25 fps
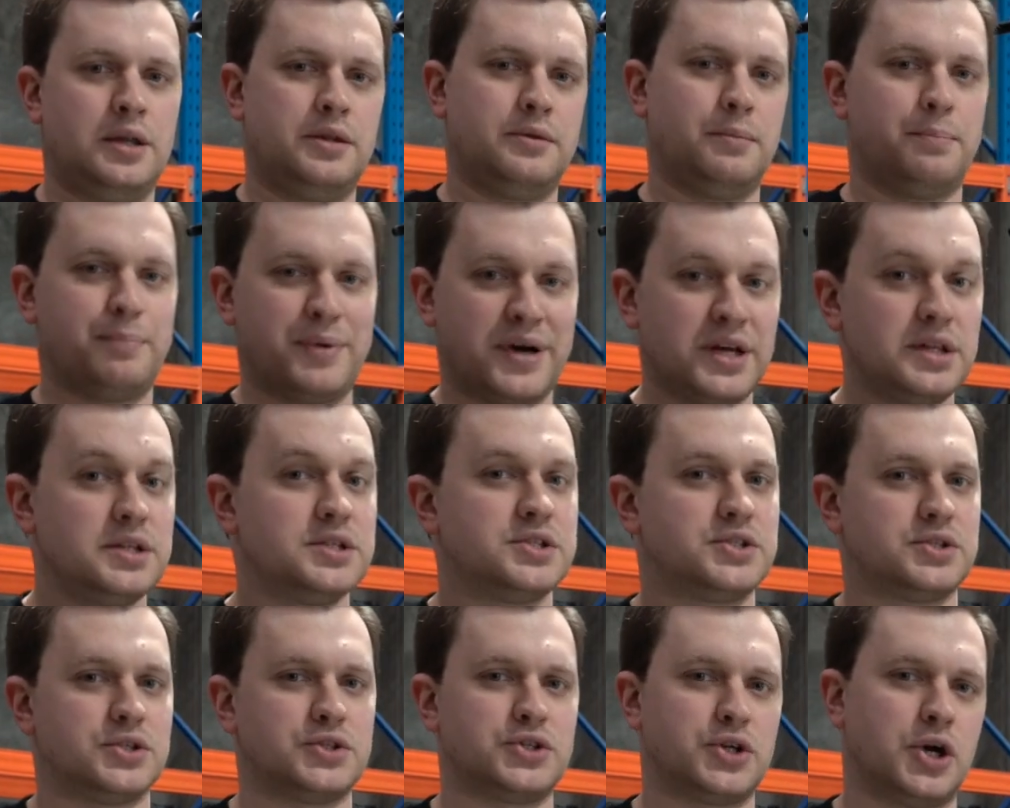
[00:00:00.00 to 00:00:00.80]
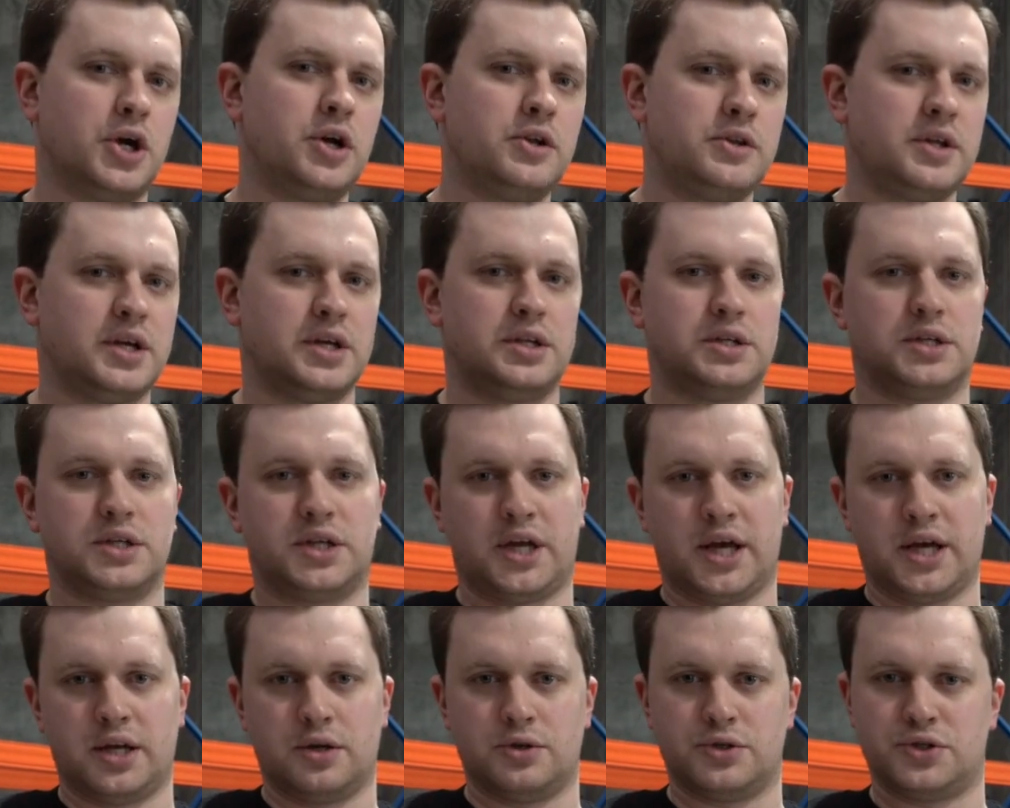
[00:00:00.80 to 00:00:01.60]
the buttons to turn the
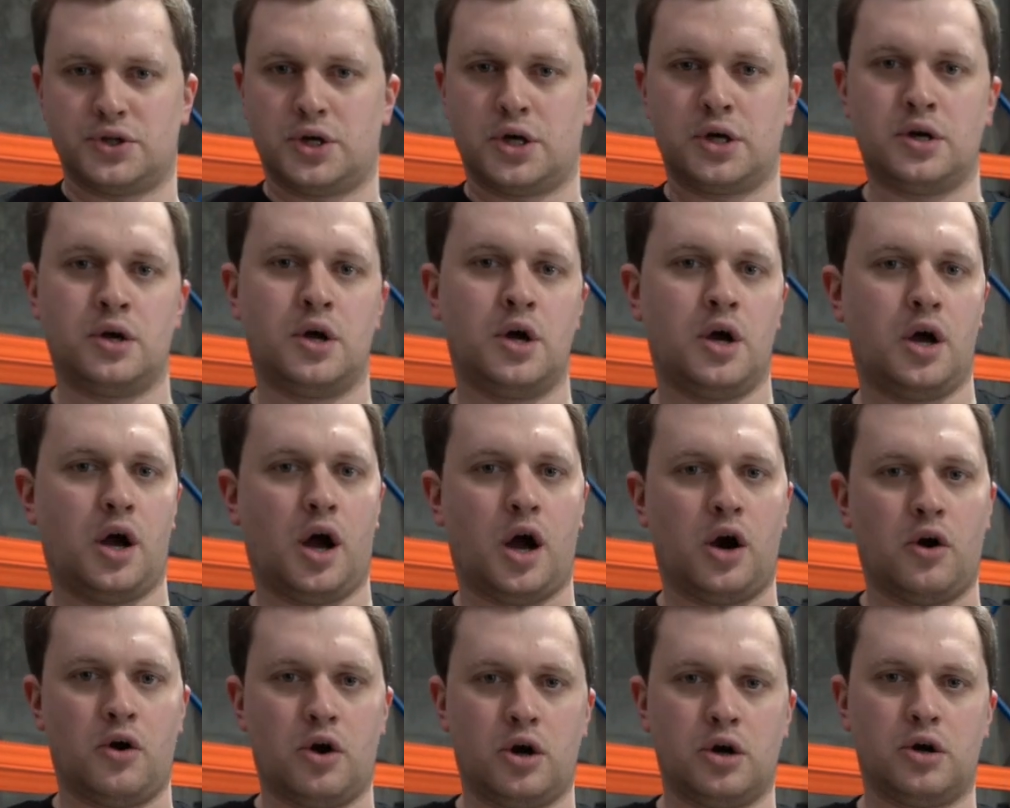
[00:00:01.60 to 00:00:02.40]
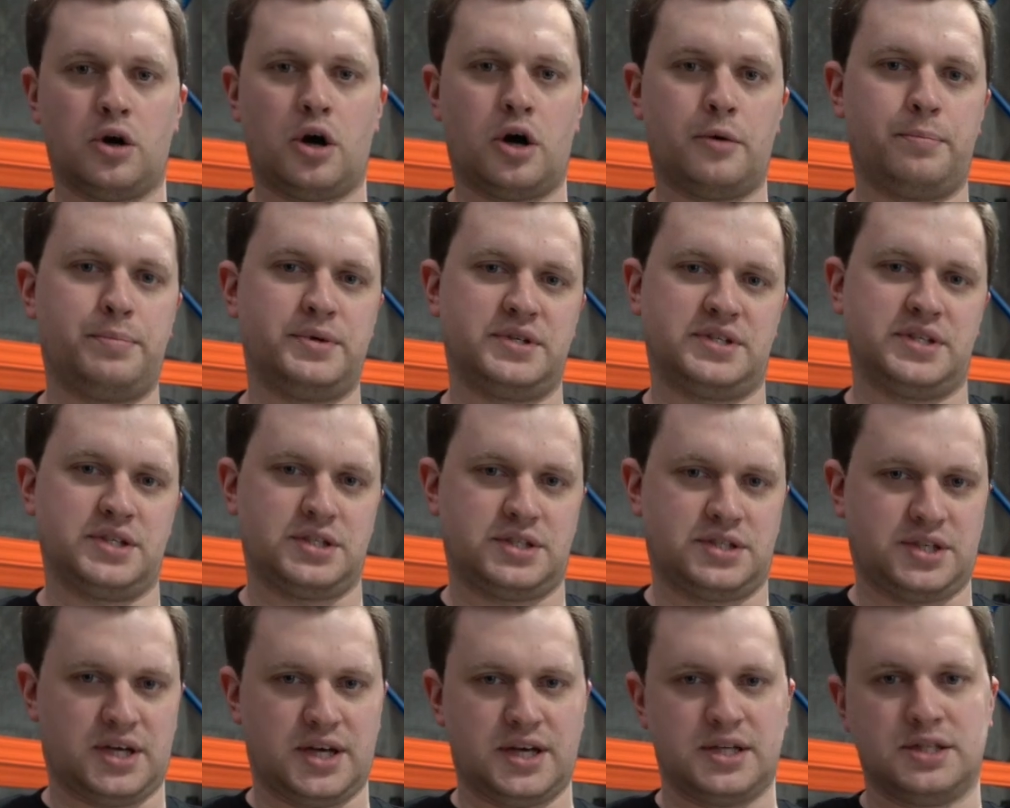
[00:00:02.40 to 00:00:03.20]
indicators on are on
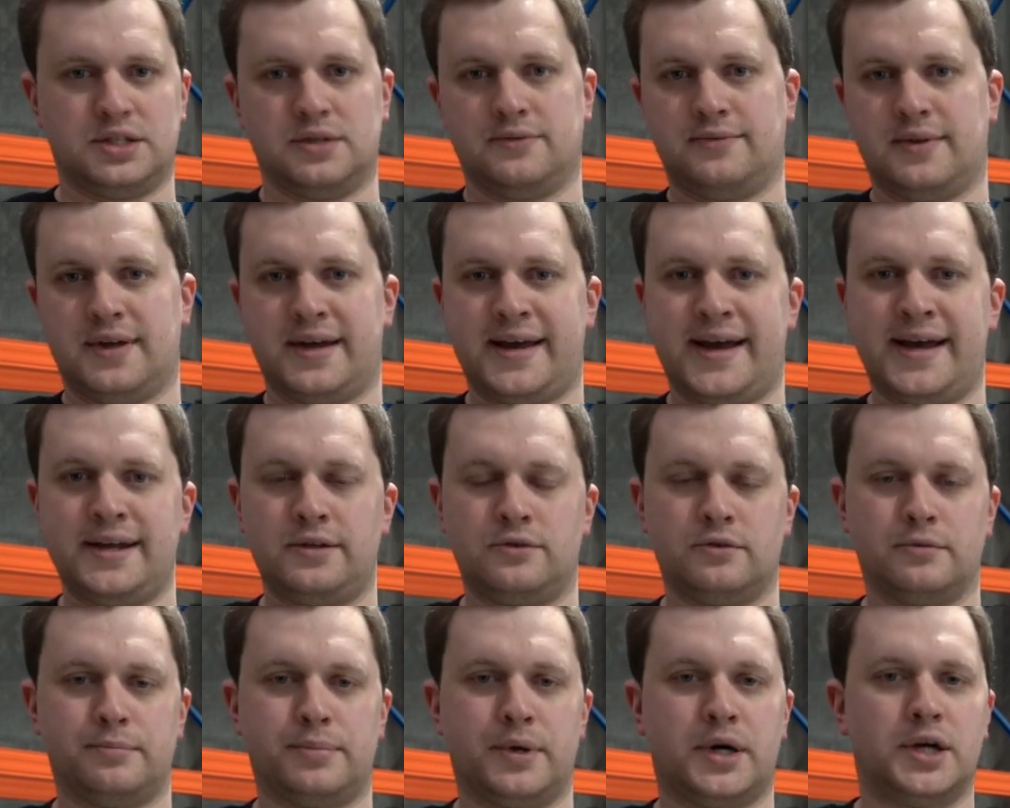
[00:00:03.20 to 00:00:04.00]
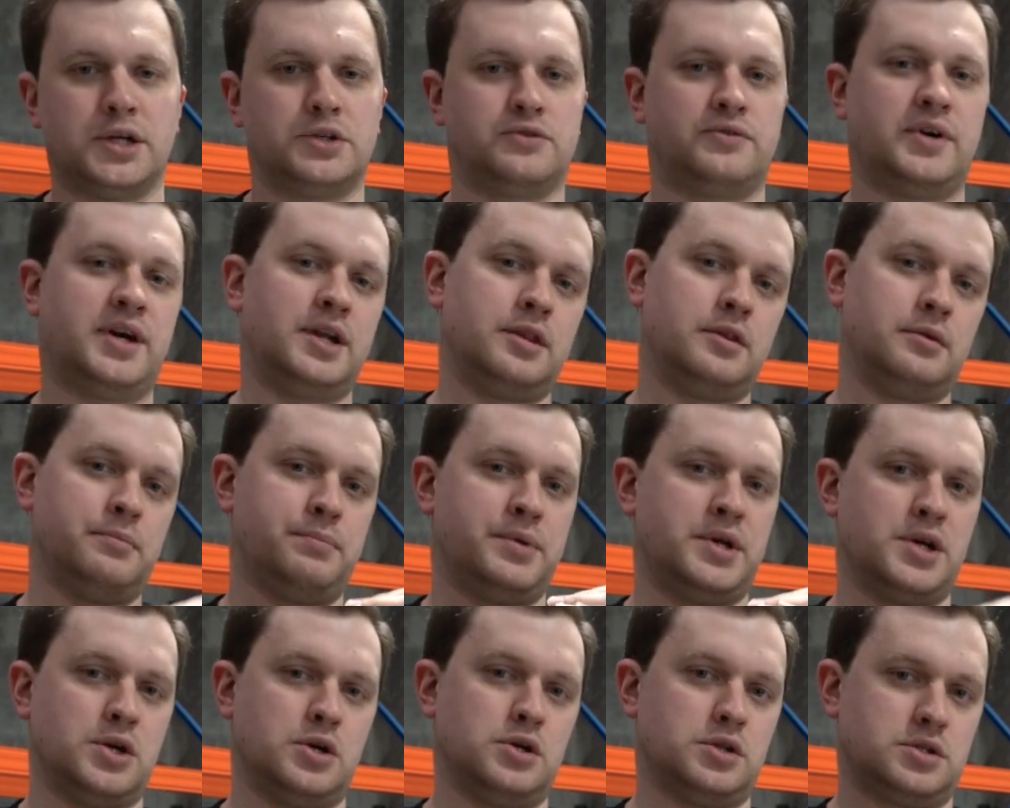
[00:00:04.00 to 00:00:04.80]
opposite sides of the handlebars rather than
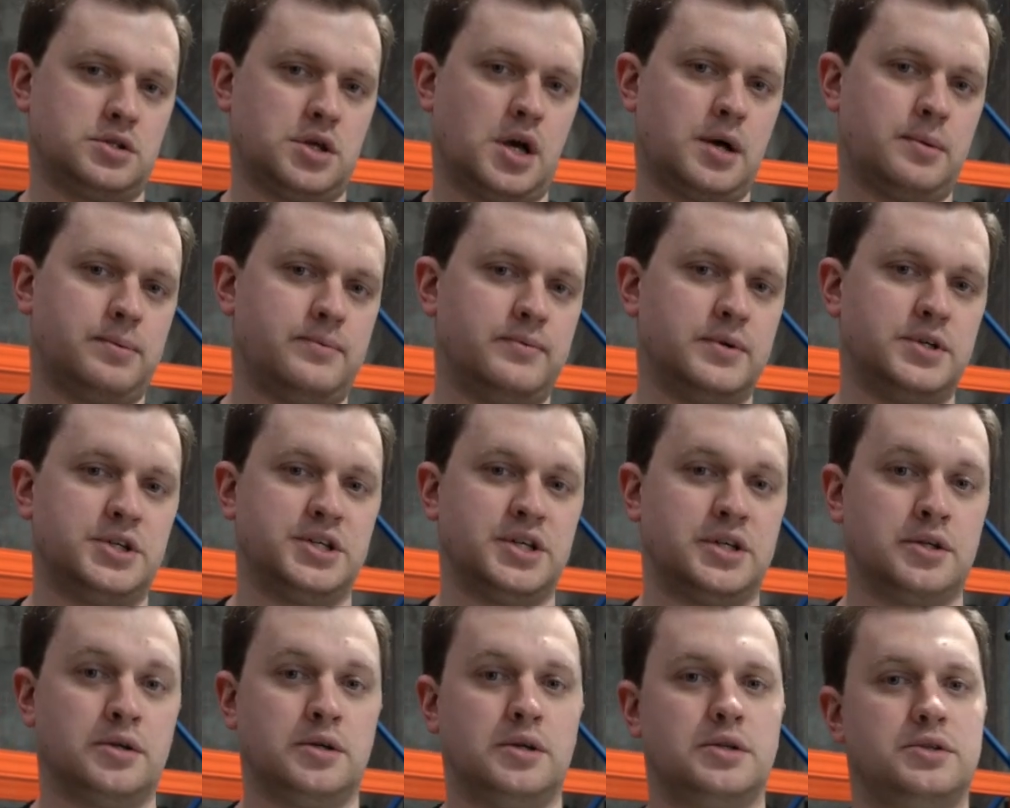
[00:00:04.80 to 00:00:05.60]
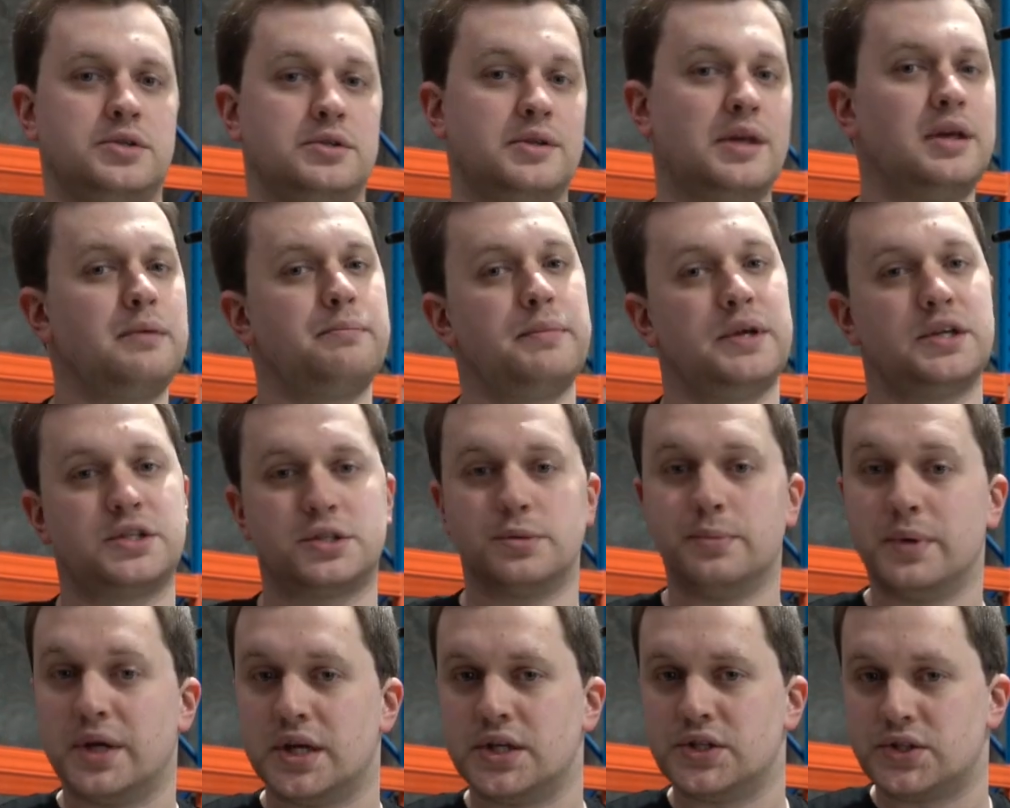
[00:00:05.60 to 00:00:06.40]
being on top of each other, so that makes
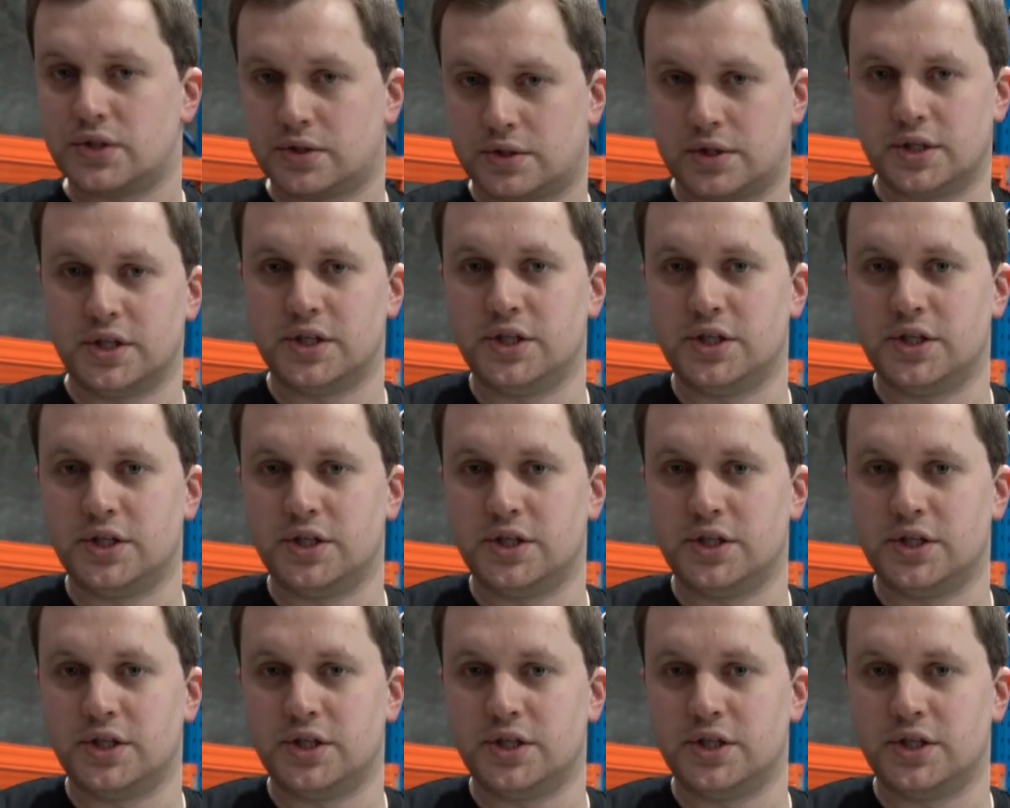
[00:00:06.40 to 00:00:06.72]
them easier to